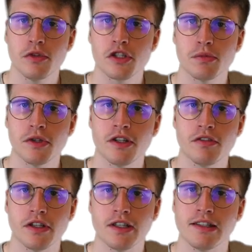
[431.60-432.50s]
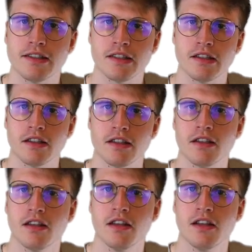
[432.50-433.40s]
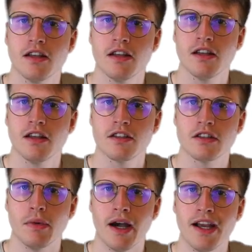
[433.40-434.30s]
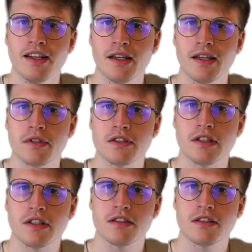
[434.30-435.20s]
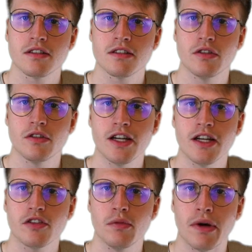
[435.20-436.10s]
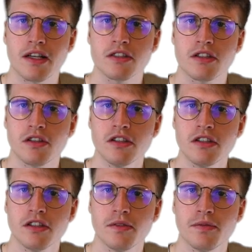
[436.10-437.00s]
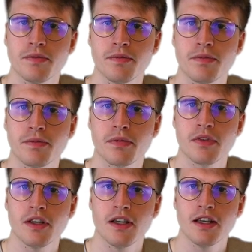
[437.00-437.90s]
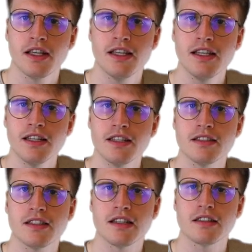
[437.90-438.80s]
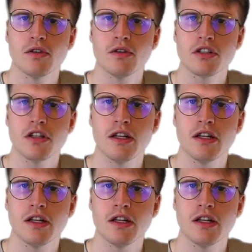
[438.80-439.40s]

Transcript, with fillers: On the one hand, there is the connector max current. The logical limit for the station and for the connectors is entered here.